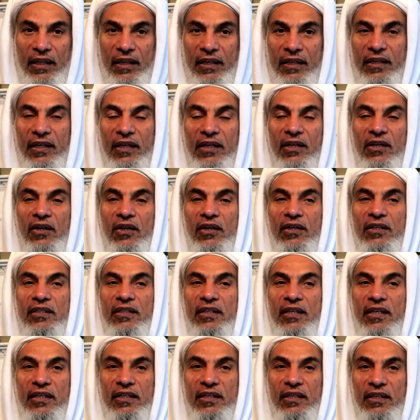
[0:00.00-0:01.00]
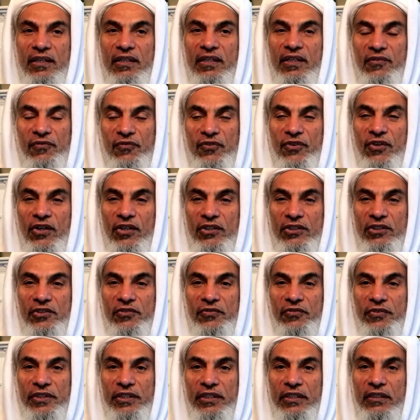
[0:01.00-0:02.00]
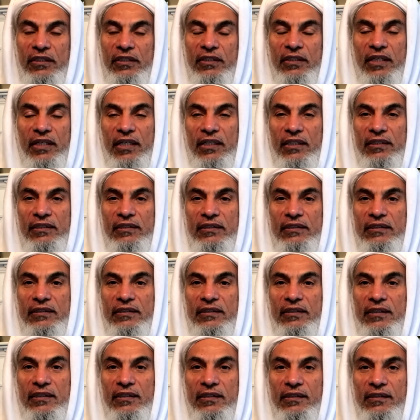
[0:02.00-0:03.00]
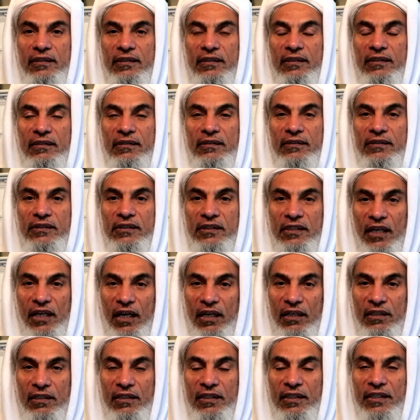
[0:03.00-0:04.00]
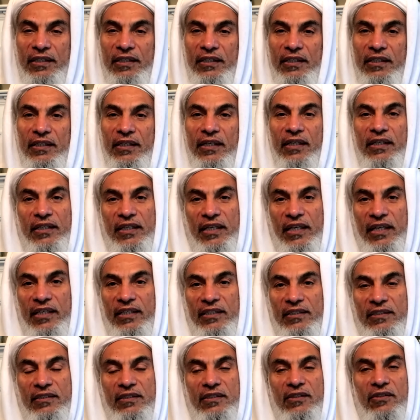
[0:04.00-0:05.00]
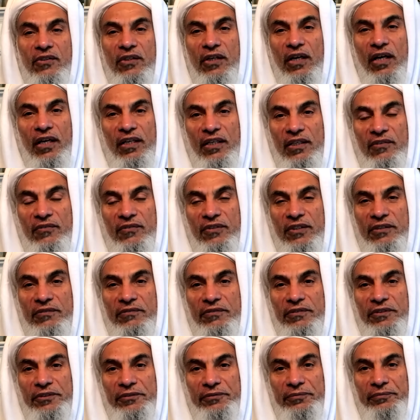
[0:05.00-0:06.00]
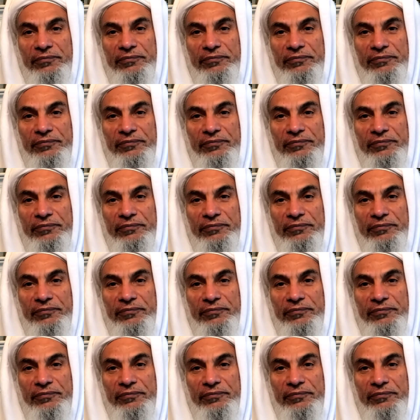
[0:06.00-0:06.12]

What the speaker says: a philosophy that is starkly against the Qur'anic worldview.